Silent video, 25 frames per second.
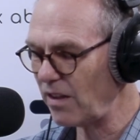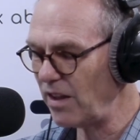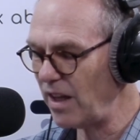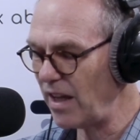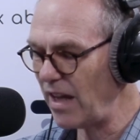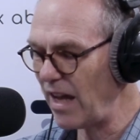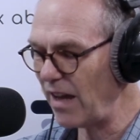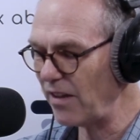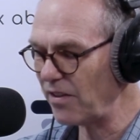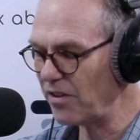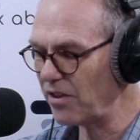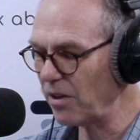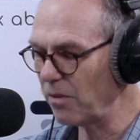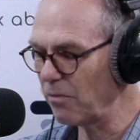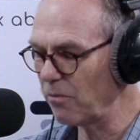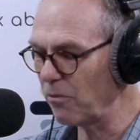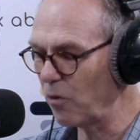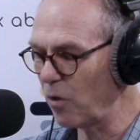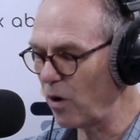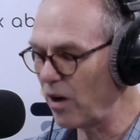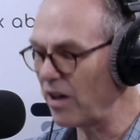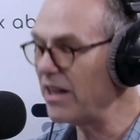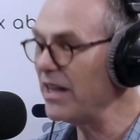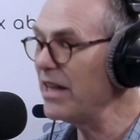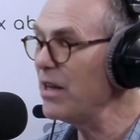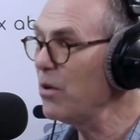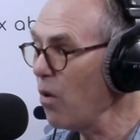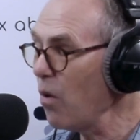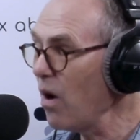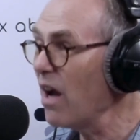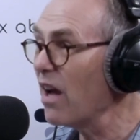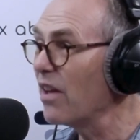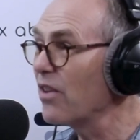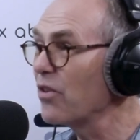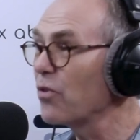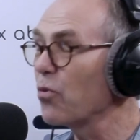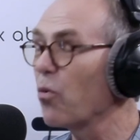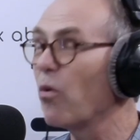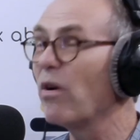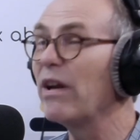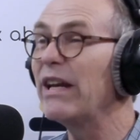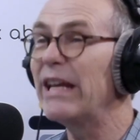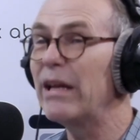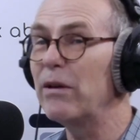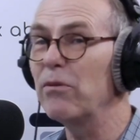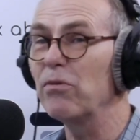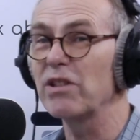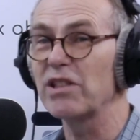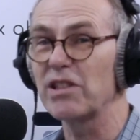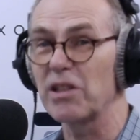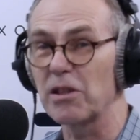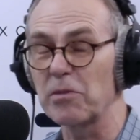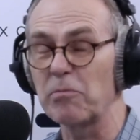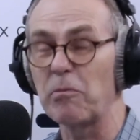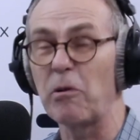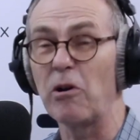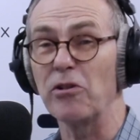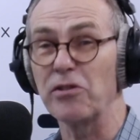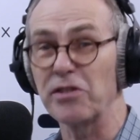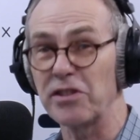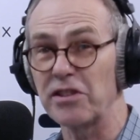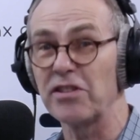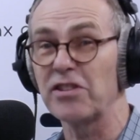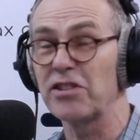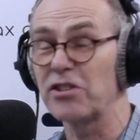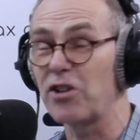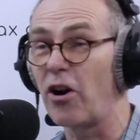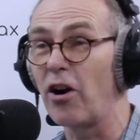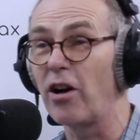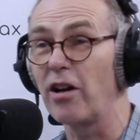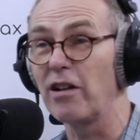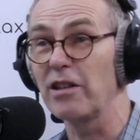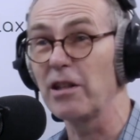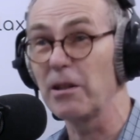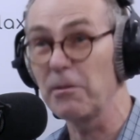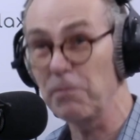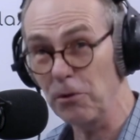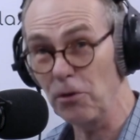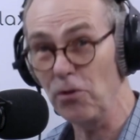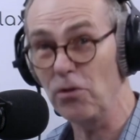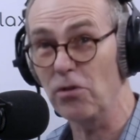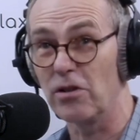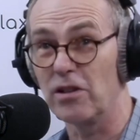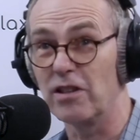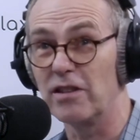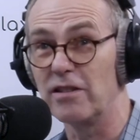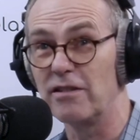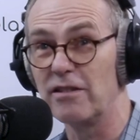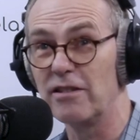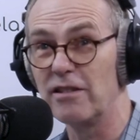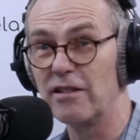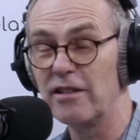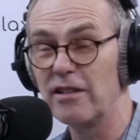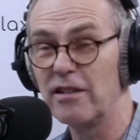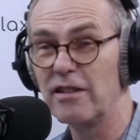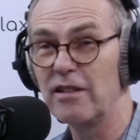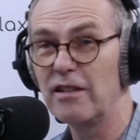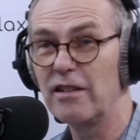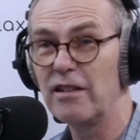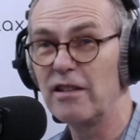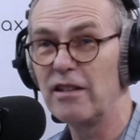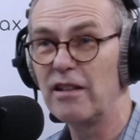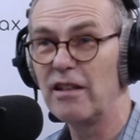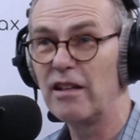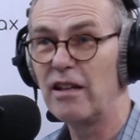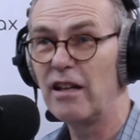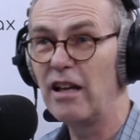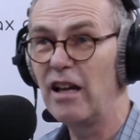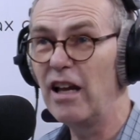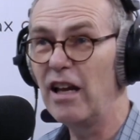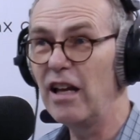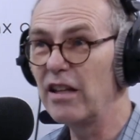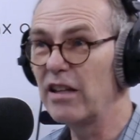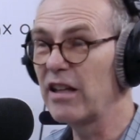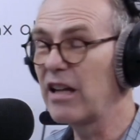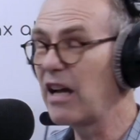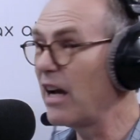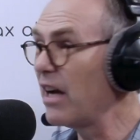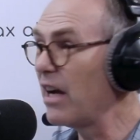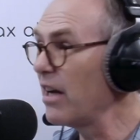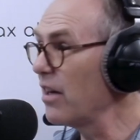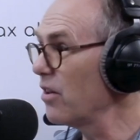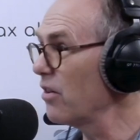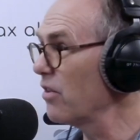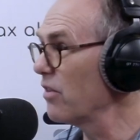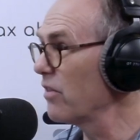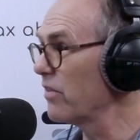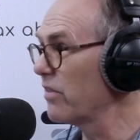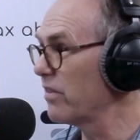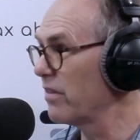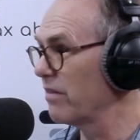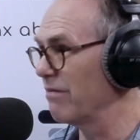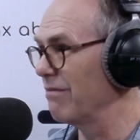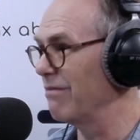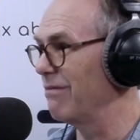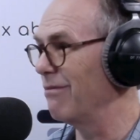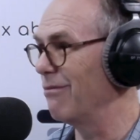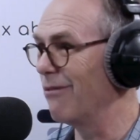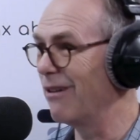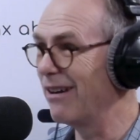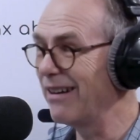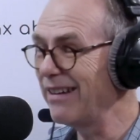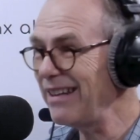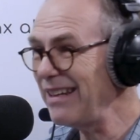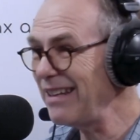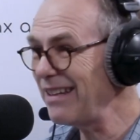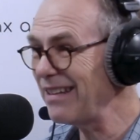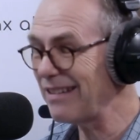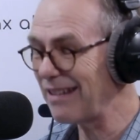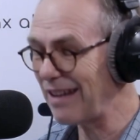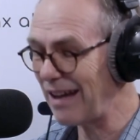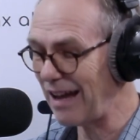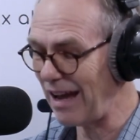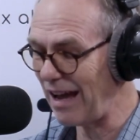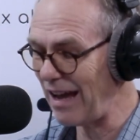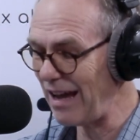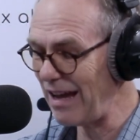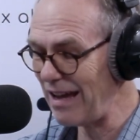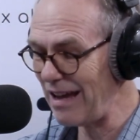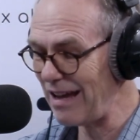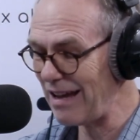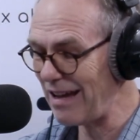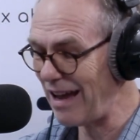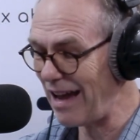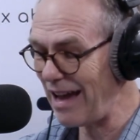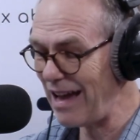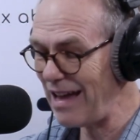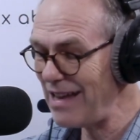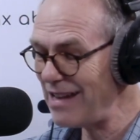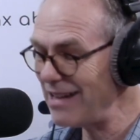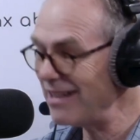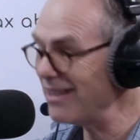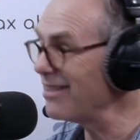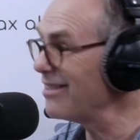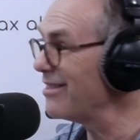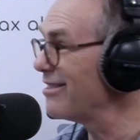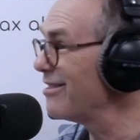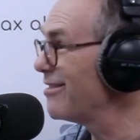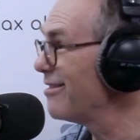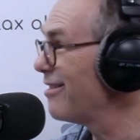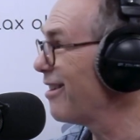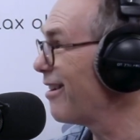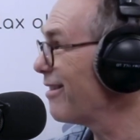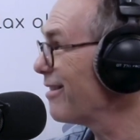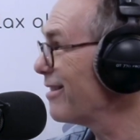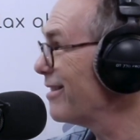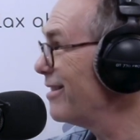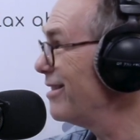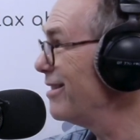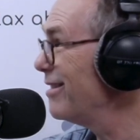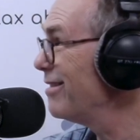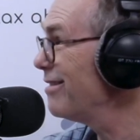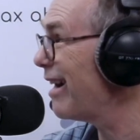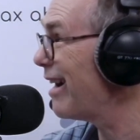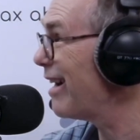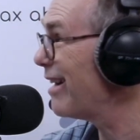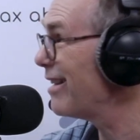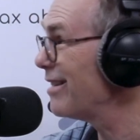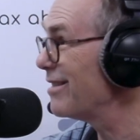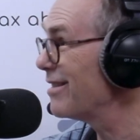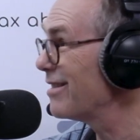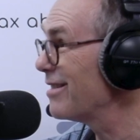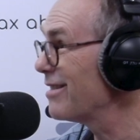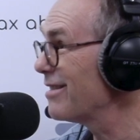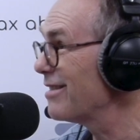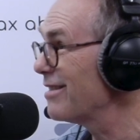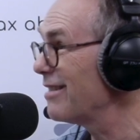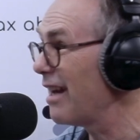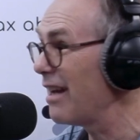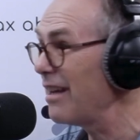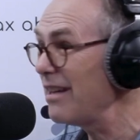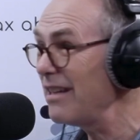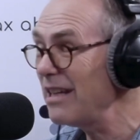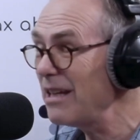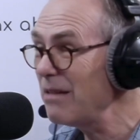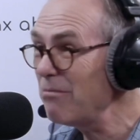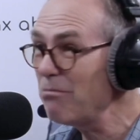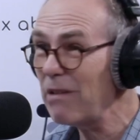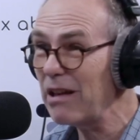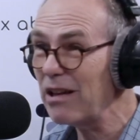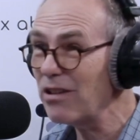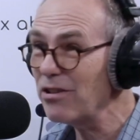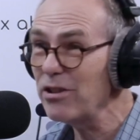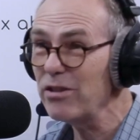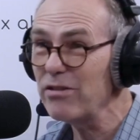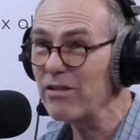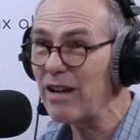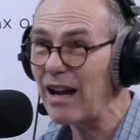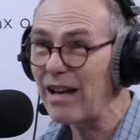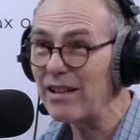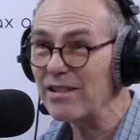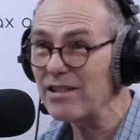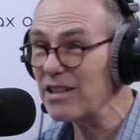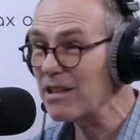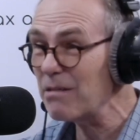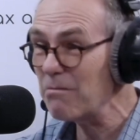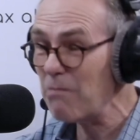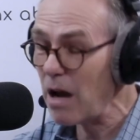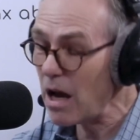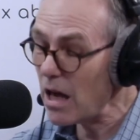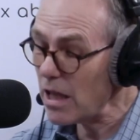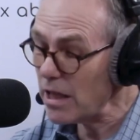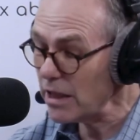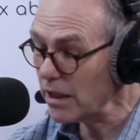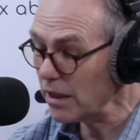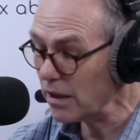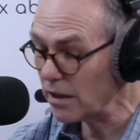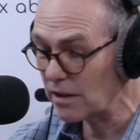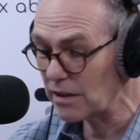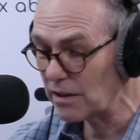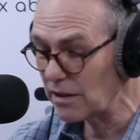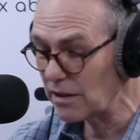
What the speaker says: they asked him where he was when he was supposed to start the pool. And the guy goes, what? I hadn't talked to you guys. I didn't email you guys in a month.